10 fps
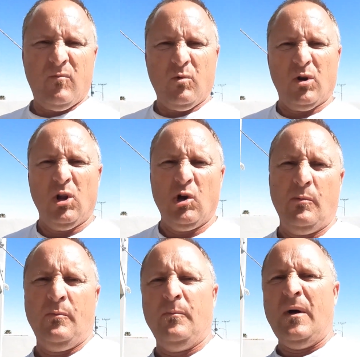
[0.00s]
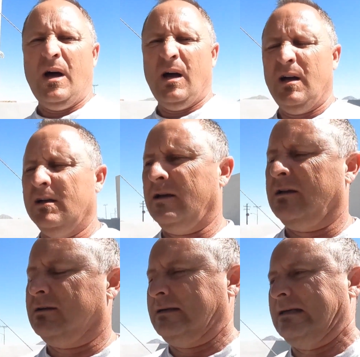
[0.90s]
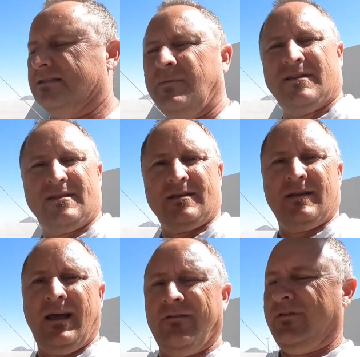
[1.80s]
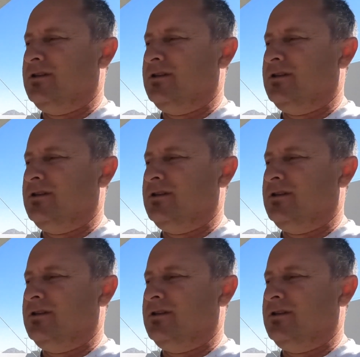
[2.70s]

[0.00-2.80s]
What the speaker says: We're gonna lower them, gosh, about 6.5